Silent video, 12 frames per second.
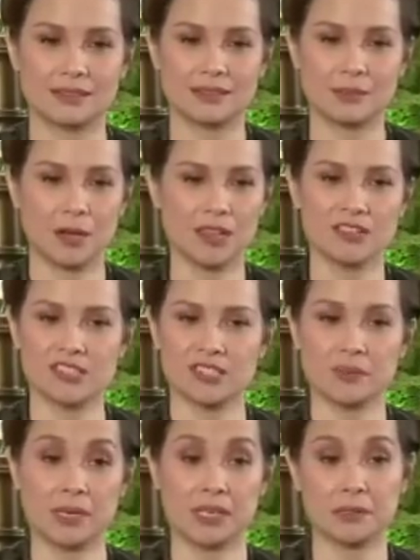Apologies
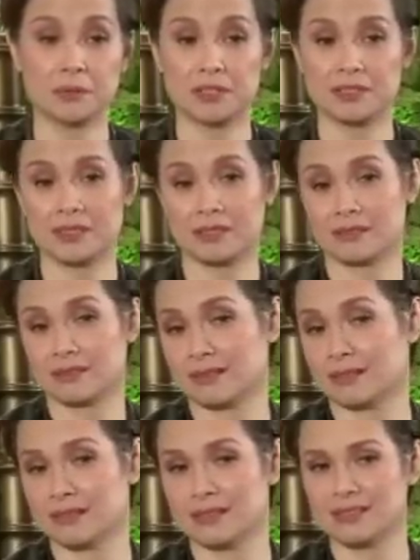to my husband that,
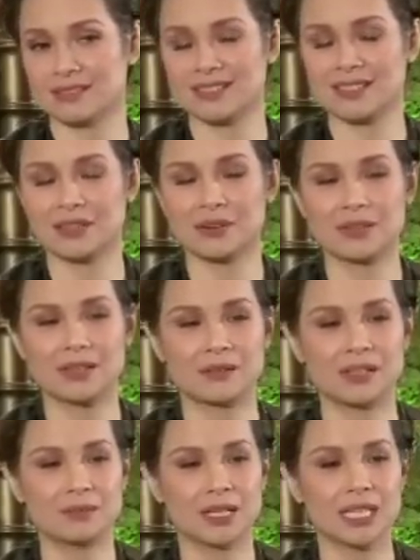you know, and
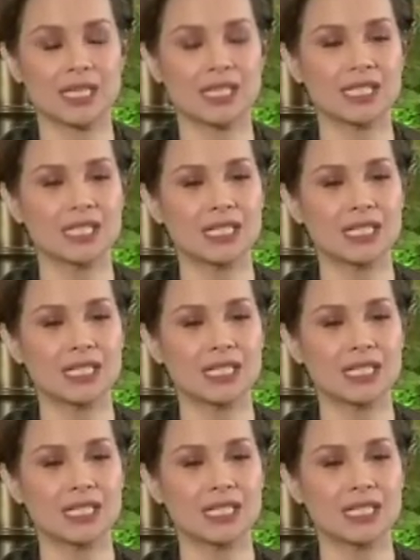my kid.